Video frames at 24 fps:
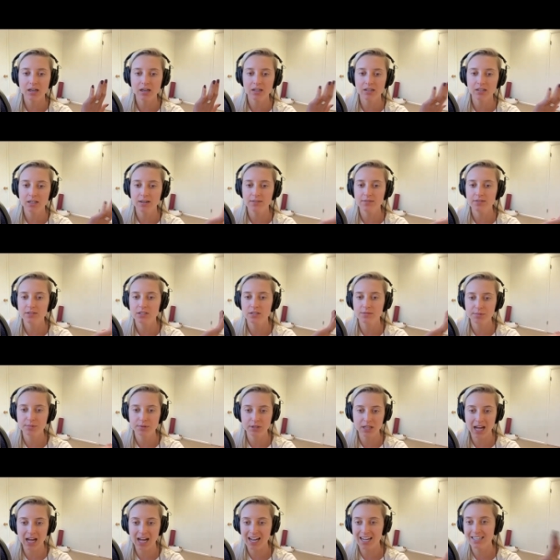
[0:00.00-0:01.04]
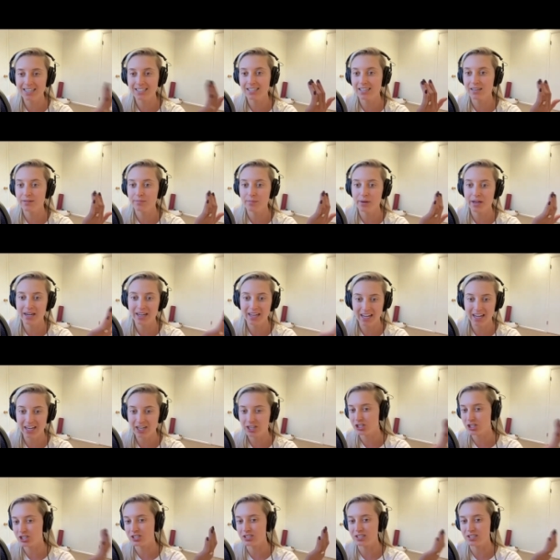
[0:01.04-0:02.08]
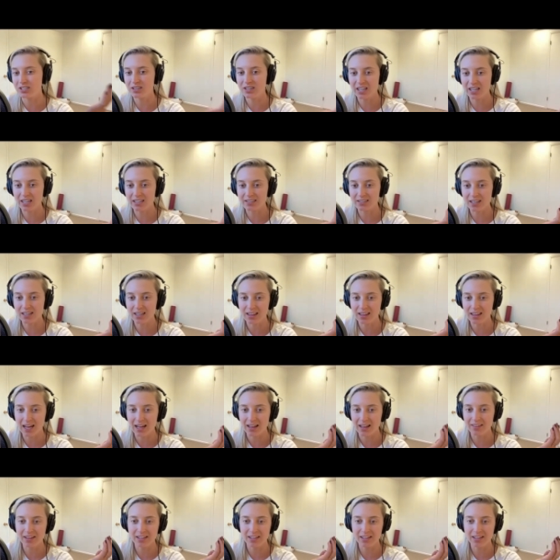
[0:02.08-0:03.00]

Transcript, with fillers: enough supplies and medications and things like that?